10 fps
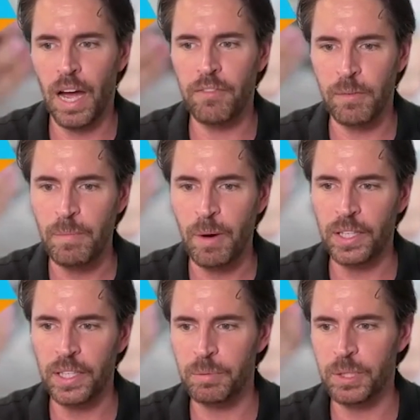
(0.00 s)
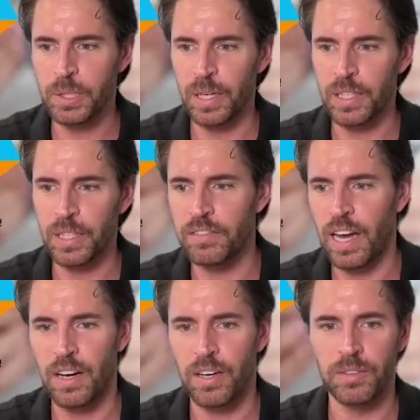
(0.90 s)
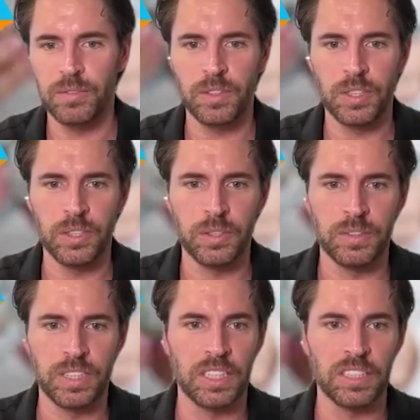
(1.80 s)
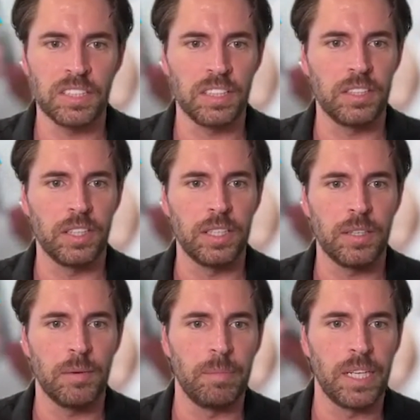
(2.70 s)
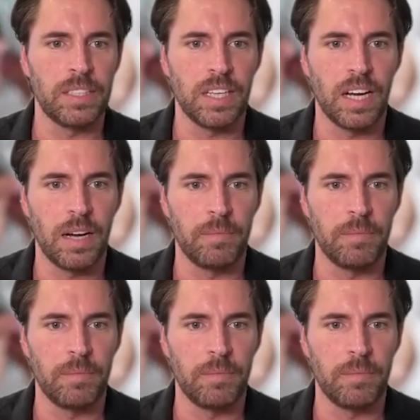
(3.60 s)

from a marketing perspective, how you geniusly do it, but